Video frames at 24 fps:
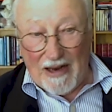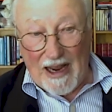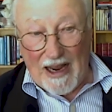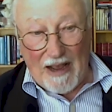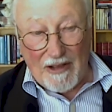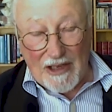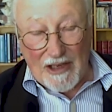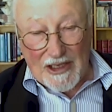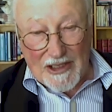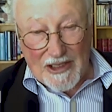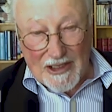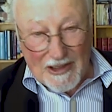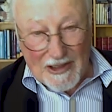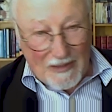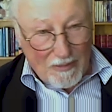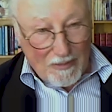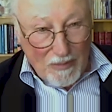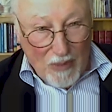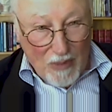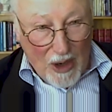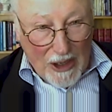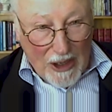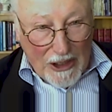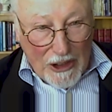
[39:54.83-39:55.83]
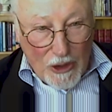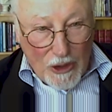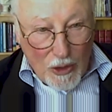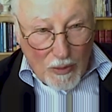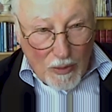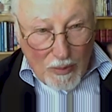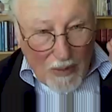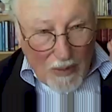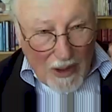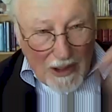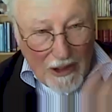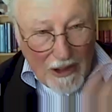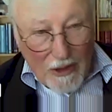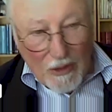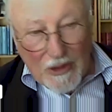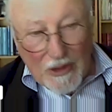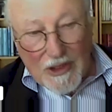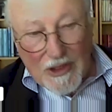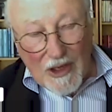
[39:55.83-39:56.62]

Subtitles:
how these minute,